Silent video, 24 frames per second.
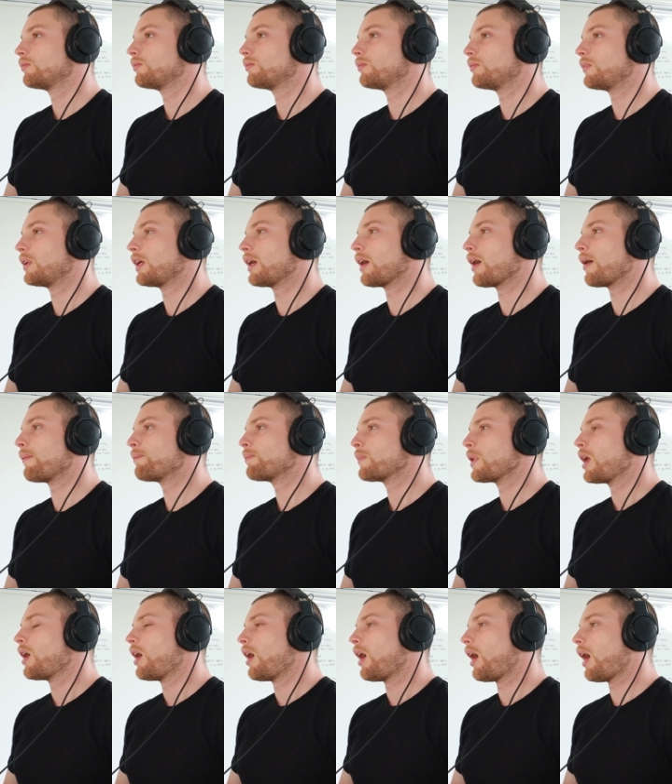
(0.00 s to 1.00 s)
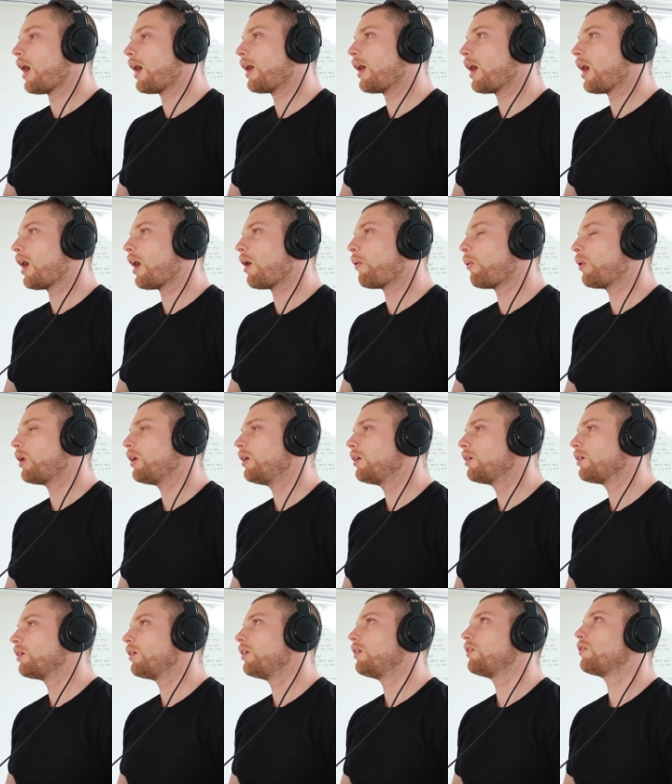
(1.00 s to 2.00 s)
Yeah. I want
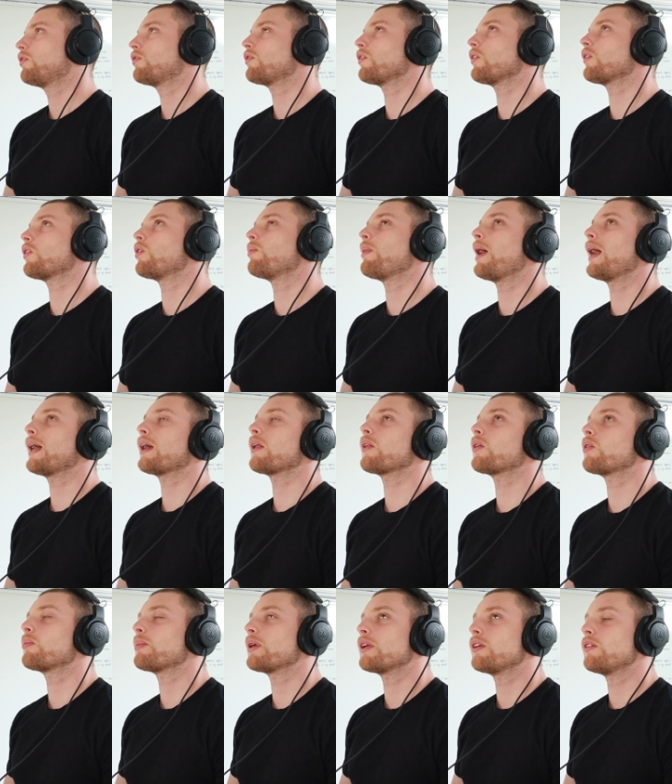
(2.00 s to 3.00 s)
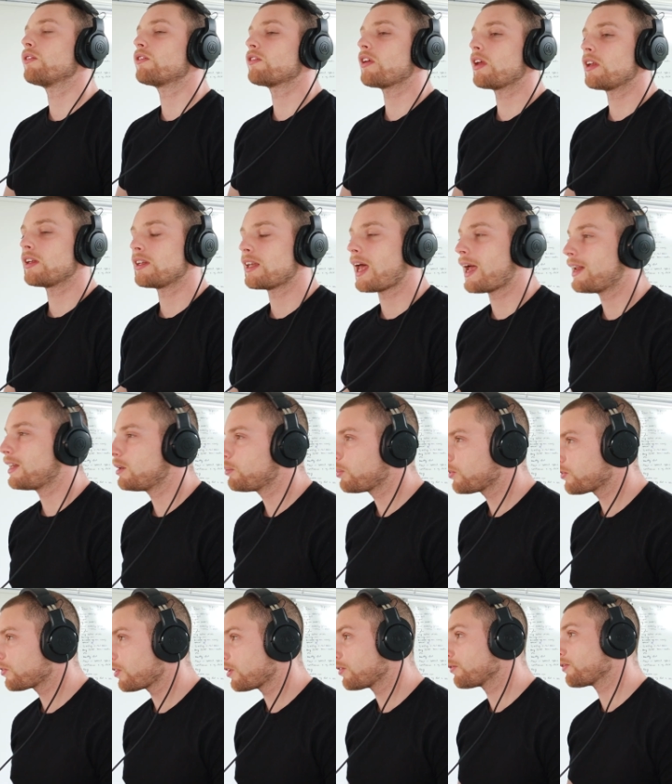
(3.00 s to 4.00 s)
to circle back a little bit. You said
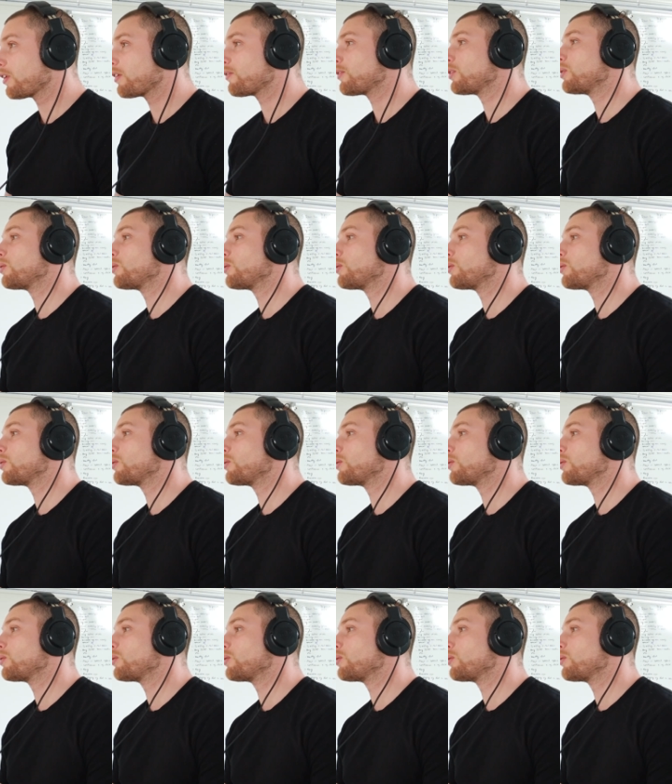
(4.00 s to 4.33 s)
90% of revenue